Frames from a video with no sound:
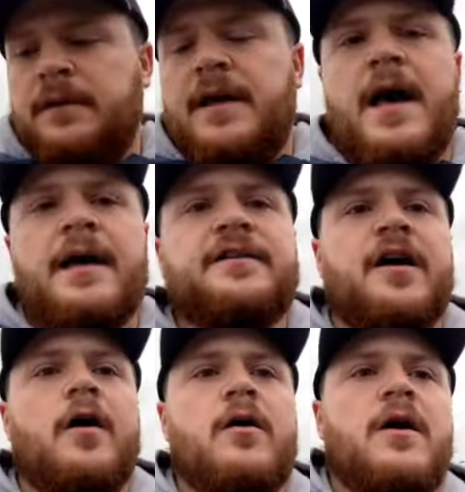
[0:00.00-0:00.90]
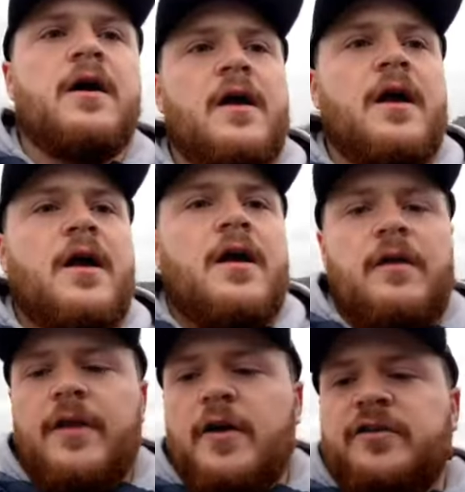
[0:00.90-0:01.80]
Okay, so
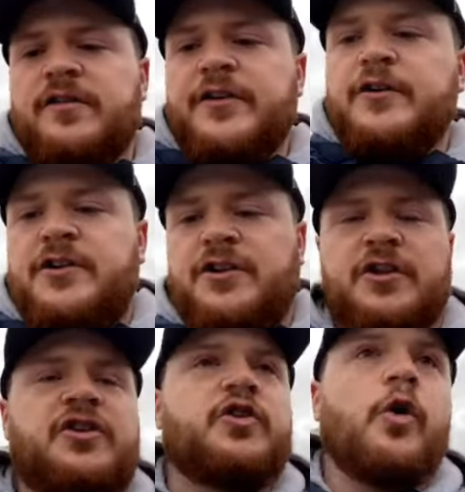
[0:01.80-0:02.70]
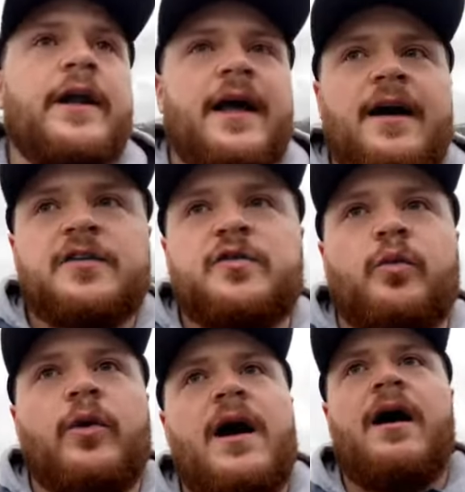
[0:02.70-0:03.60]
those of you just joining us,
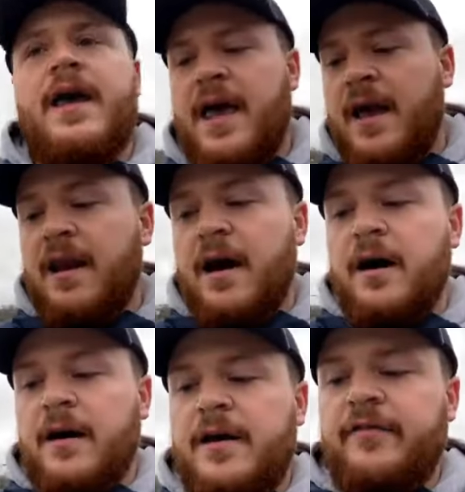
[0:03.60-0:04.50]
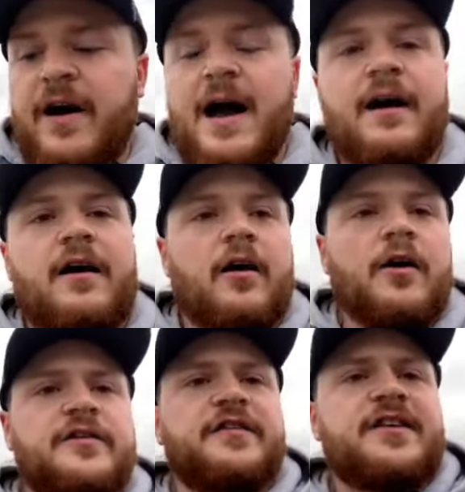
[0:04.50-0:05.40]
we are here live at
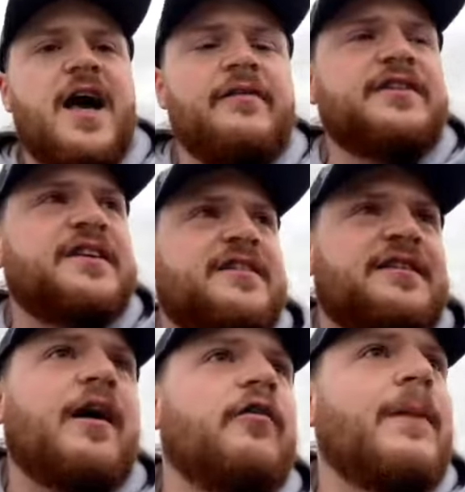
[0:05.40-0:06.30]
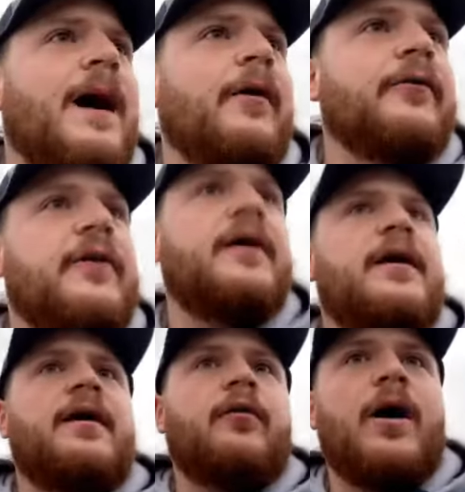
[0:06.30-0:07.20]
Gloucester Services southbound,
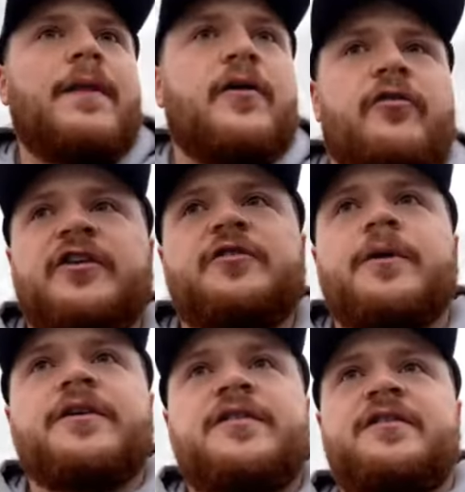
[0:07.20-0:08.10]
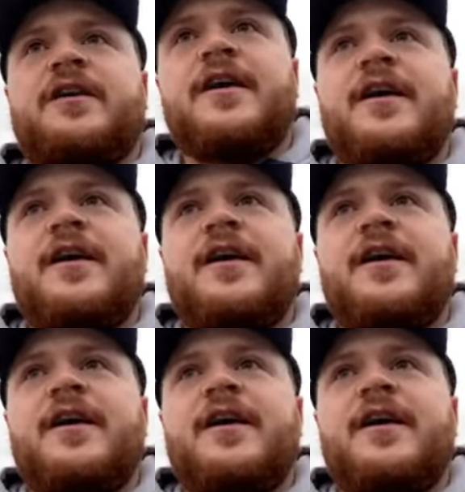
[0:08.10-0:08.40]
where the Christmas